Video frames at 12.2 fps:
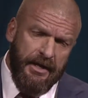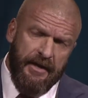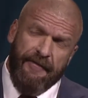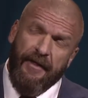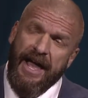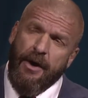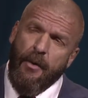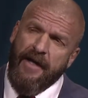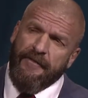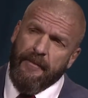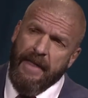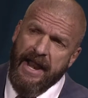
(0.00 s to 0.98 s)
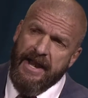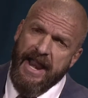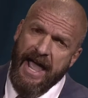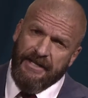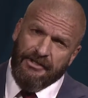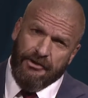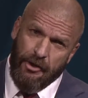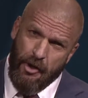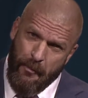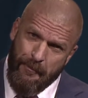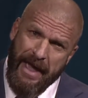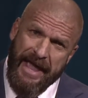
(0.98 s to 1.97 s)
fly away from that nest or
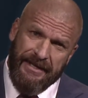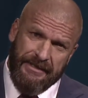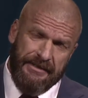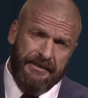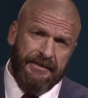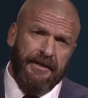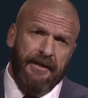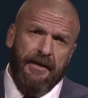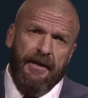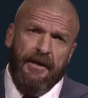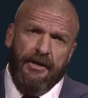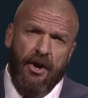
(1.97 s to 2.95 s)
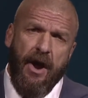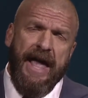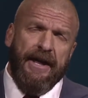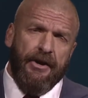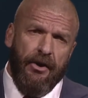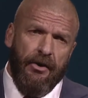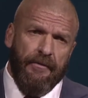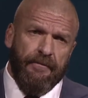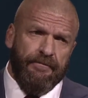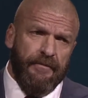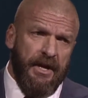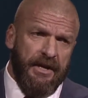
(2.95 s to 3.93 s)
your base, your anchor,
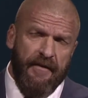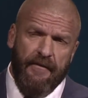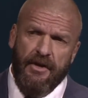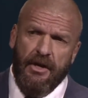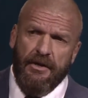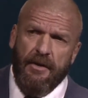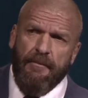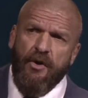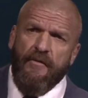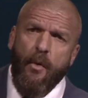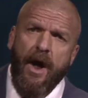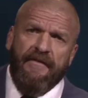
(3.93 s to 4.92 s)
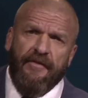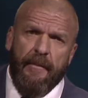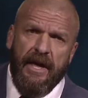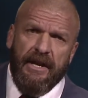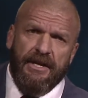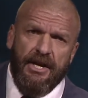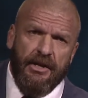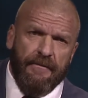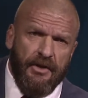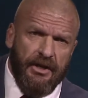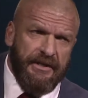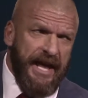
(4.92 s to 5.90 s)
and you move away from it and
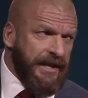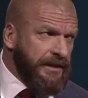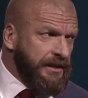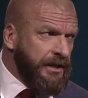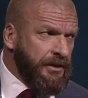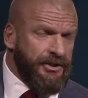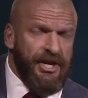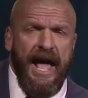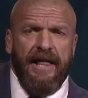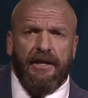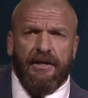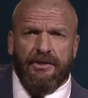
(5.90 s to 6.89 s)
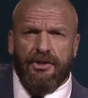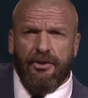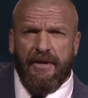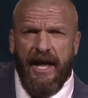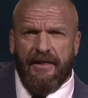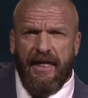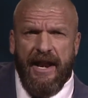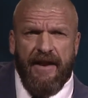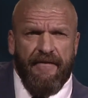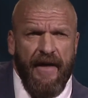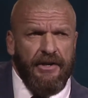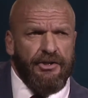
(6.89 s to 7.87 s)
you take the little challenge, you take that
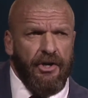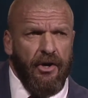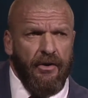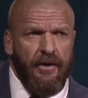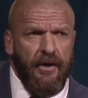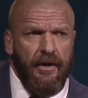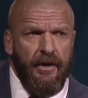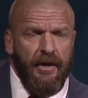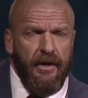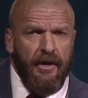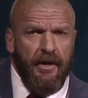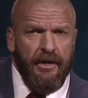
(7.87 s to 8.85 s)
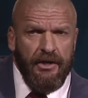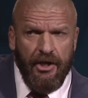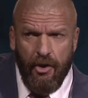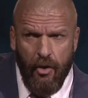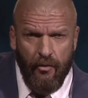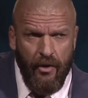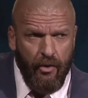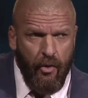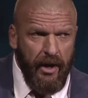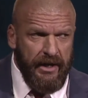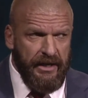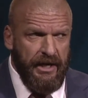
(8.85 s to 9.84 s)
adventure, you do it real
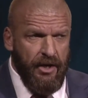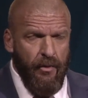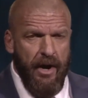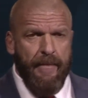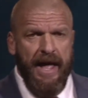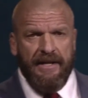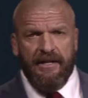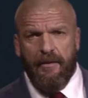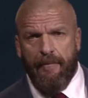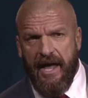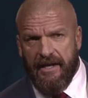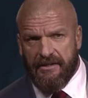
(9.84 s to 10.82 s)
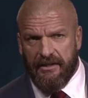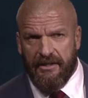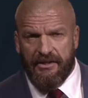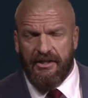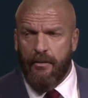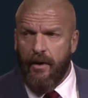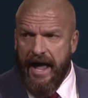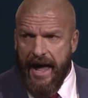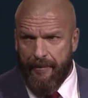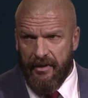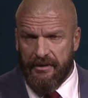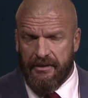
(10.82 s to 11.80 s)
quick and then you run back to the base and you see what
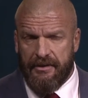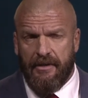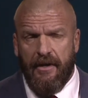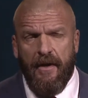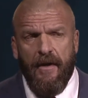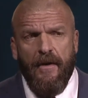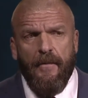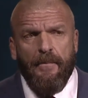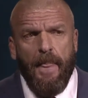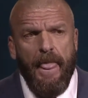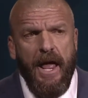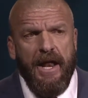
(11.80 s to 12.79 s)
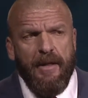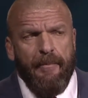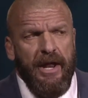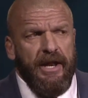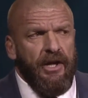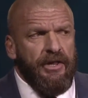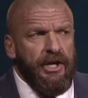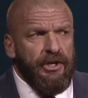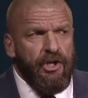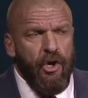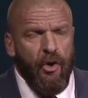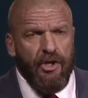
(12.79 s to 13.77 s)
happens. And depending on the
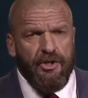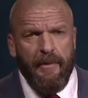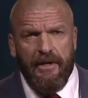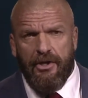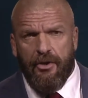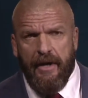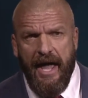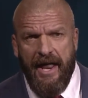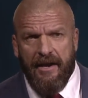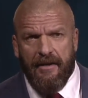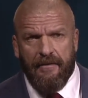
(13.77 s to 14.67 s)
encouragement you get